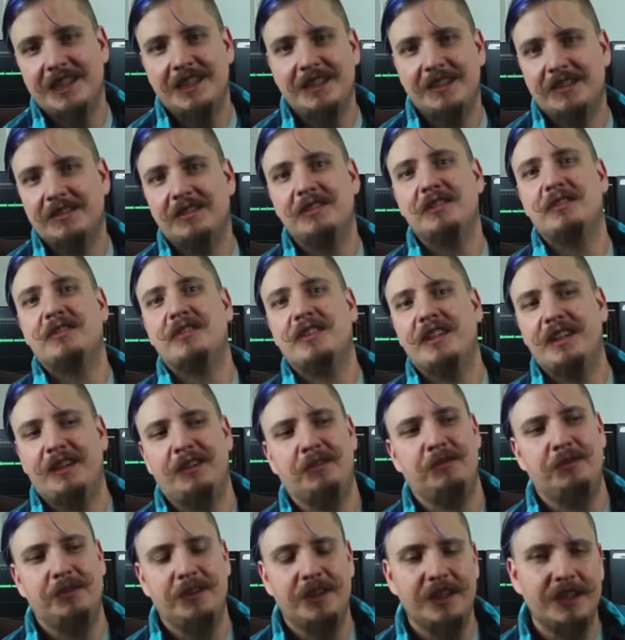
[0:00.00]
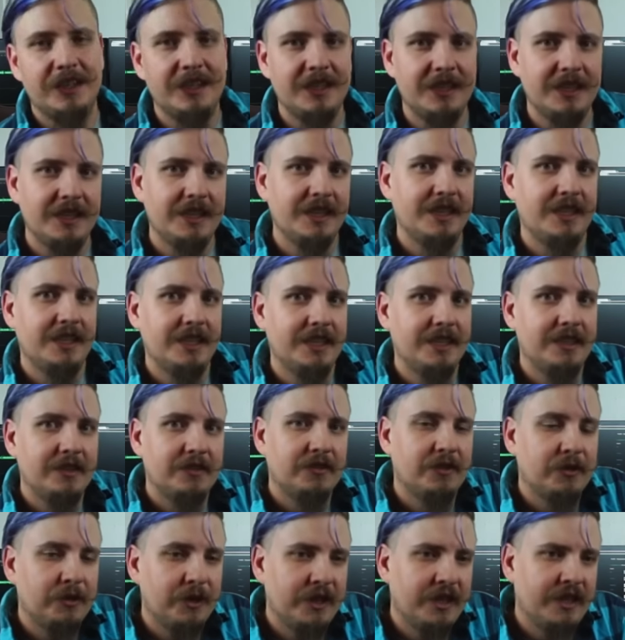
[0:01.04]
It's good stuff.
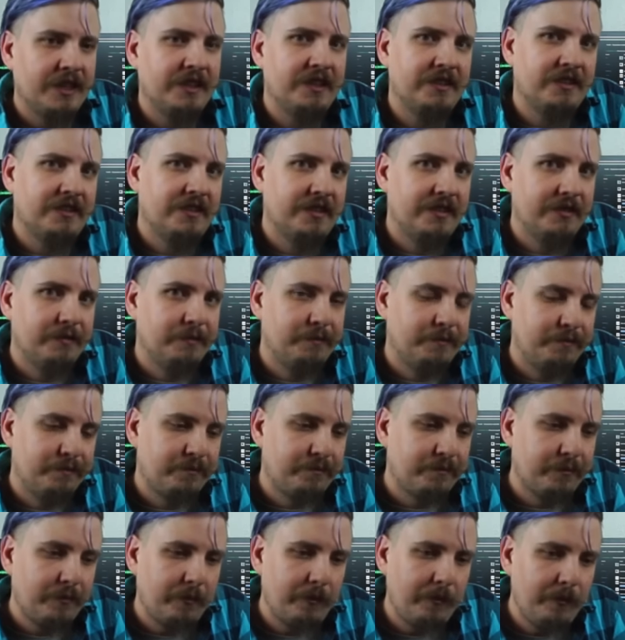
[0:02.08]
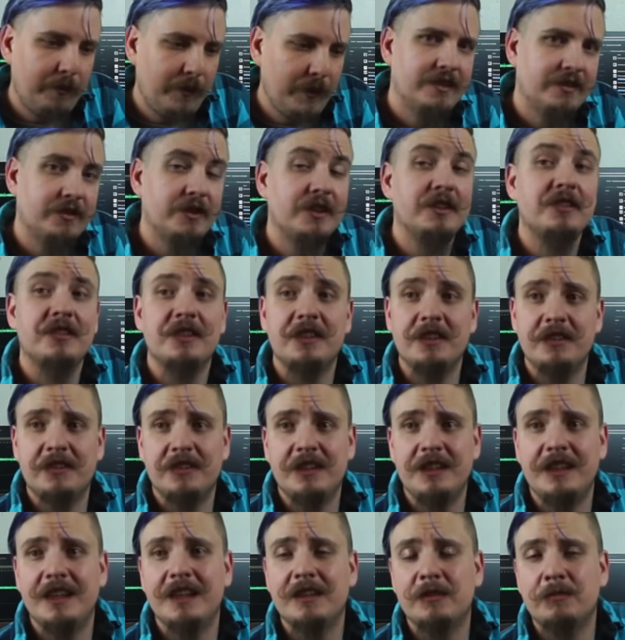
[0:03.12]
So, yeah, so as you can
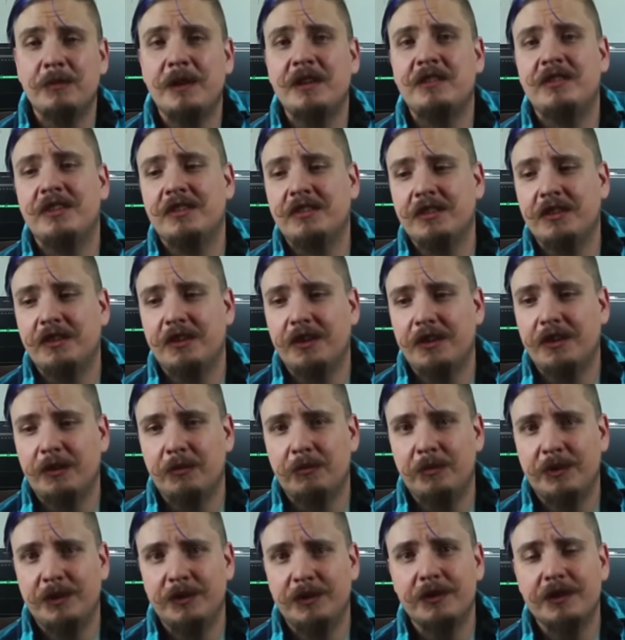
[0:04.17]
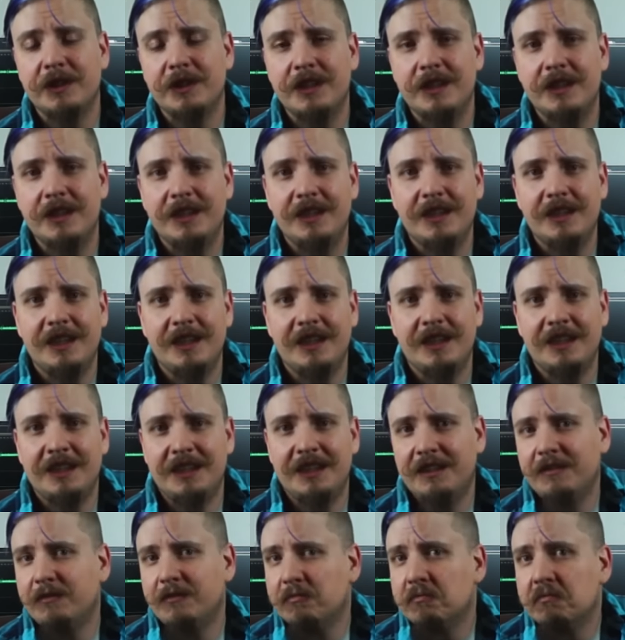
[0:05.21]
see, that's my $600 build.
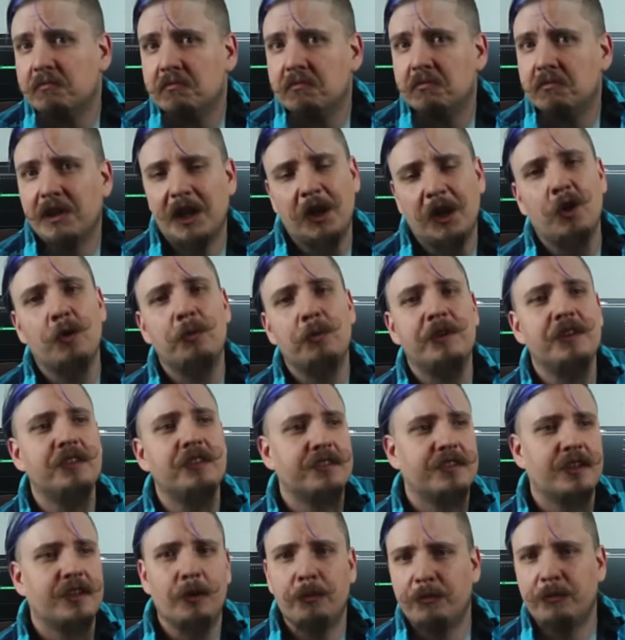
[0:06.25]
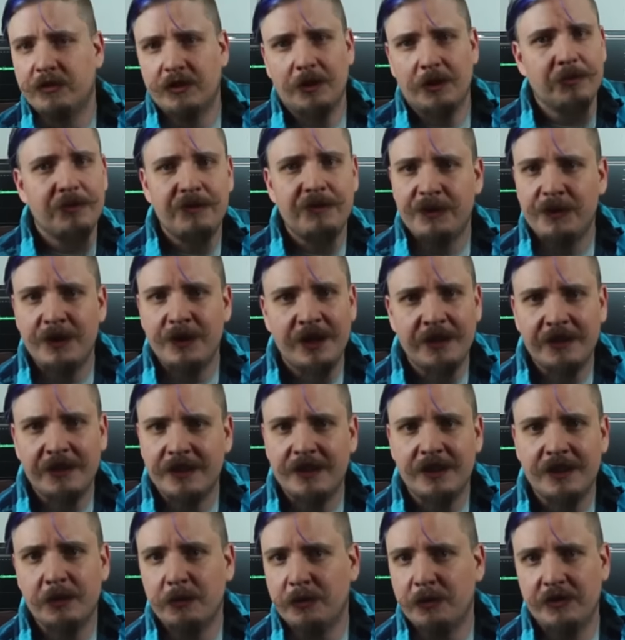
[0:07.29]
And I hope this helps some of you out
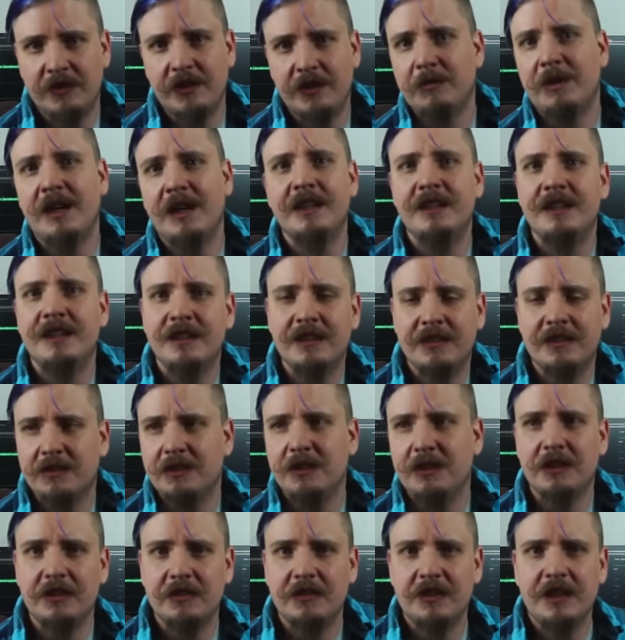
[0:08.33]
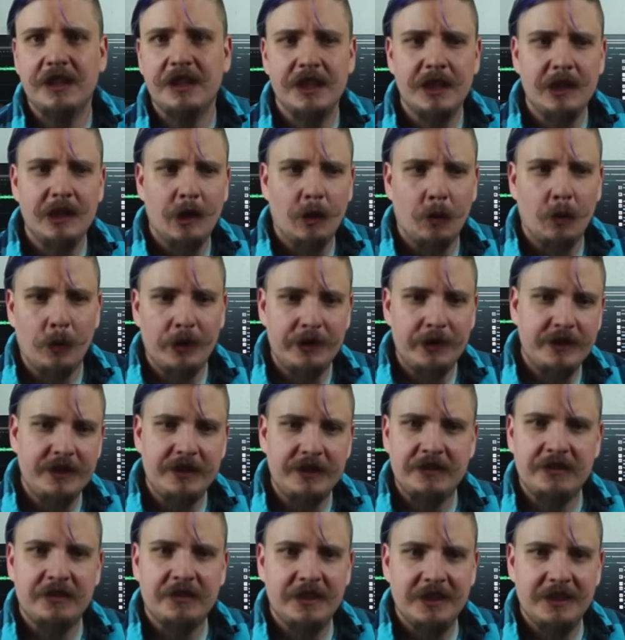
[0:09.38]
there with some ideas so you can see what
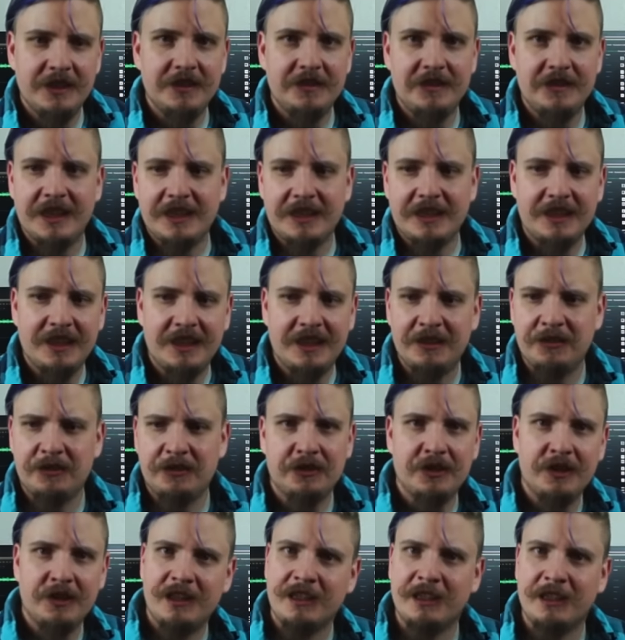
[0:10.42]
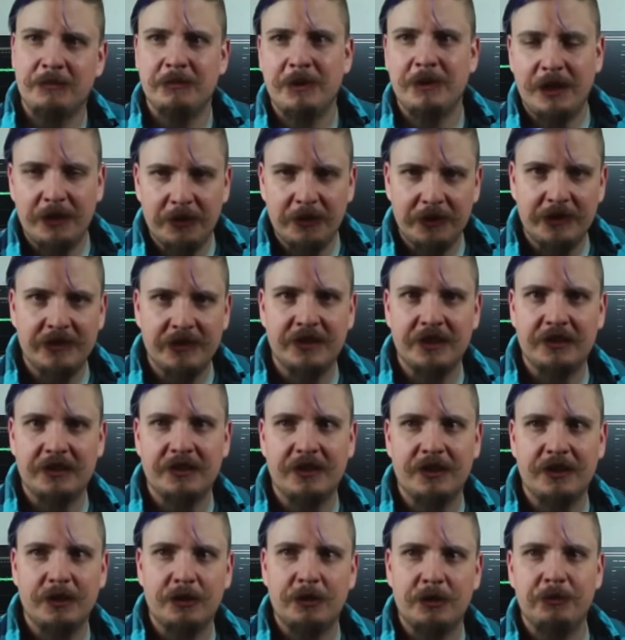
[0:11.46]
these tech guys are talking about,
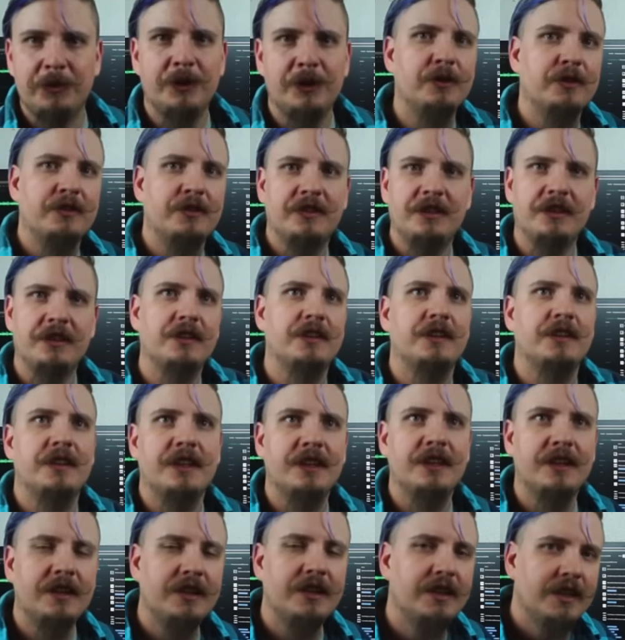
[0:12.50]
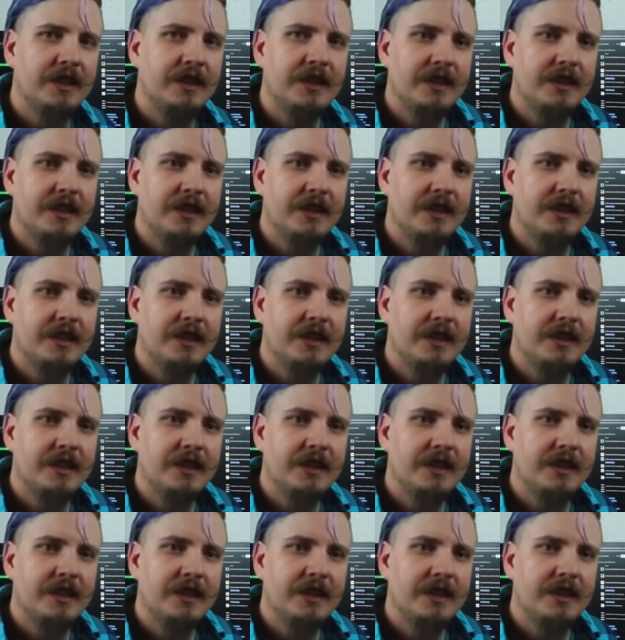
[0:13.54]
$600 builds here and there.